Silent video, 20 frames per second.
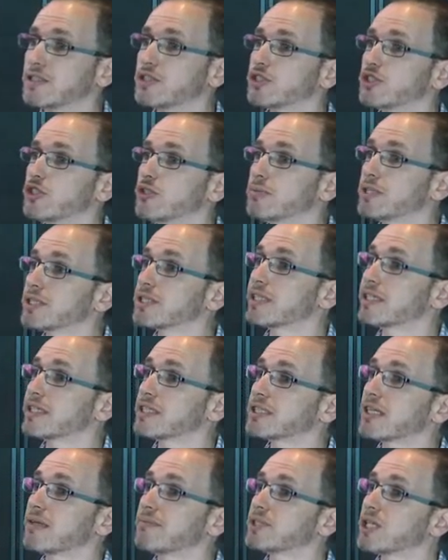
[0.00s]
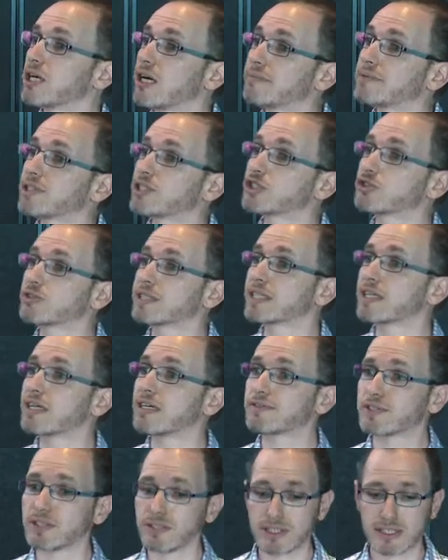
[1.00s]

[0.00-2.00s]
since tumours take some time to shrink after